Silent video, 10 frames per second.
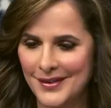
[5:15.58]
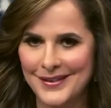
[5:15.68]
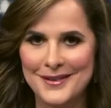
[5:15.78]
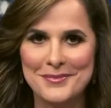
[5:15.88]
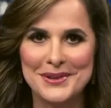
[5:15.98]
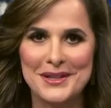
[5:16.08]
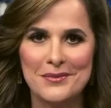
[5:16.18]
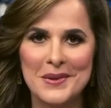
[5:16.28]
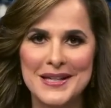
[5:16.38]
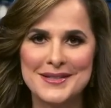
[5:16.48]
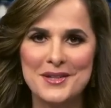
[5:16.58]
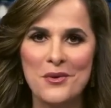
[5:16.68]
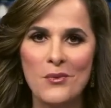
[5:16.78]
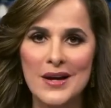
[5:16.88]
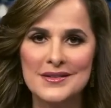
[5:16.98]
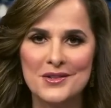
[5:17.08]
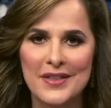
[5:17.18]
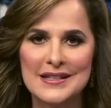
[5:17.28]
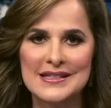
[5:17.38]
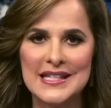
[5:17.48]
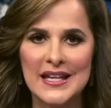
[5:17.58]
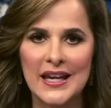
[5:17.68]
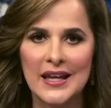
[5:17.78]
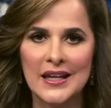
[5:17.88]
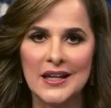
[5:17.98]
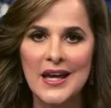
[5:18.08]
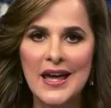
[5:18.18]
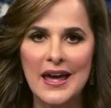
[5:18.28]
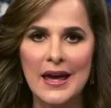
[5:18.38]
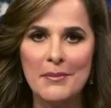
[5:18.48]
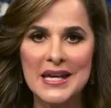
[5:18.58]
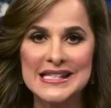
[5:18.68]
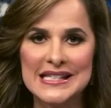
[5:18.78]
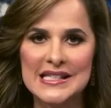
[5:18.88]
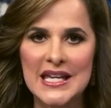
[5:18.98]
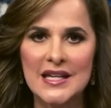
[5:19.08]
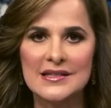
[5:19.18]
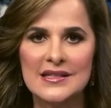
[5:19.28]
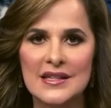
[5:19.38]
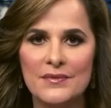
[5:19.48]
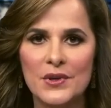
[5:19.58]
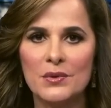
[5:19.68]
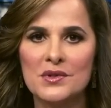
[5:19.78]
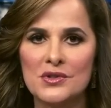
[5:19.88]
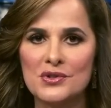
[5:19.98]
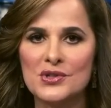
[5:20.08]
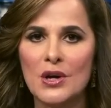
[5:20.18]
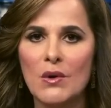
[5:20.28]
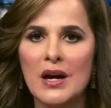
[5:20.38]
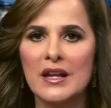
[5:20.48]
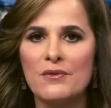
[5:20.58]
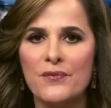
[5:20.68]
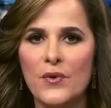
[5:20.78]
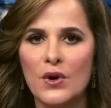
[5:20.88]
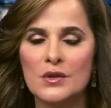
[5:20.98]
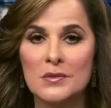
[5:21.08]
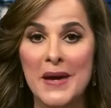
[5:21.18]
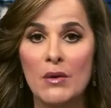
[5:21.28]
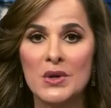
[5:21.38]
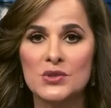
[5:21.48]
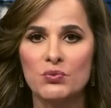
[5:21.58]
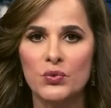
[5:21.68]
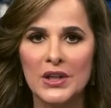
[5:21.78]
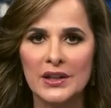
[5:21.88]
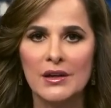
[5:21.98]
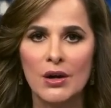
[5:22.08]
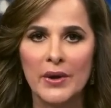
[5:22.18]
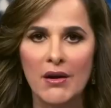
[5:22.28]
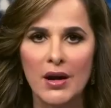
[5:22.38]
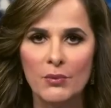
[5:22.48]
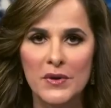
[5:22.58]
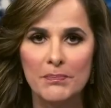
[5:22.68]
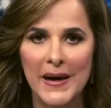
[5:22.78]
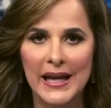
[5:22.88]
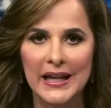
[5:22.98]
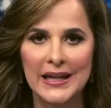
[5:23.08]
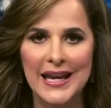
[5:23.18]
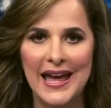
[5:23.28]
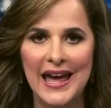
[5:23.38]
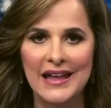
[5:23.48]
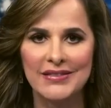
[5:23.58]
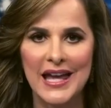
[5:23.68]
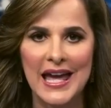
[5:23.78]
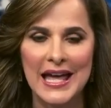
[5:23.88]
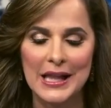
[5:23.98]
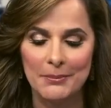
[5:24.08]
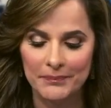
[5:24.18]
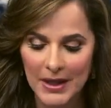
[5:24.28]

Unbelievable. It's no wonder that CNN and MSDNC viewers are so uninformed about what's really going on with Biden at the helm.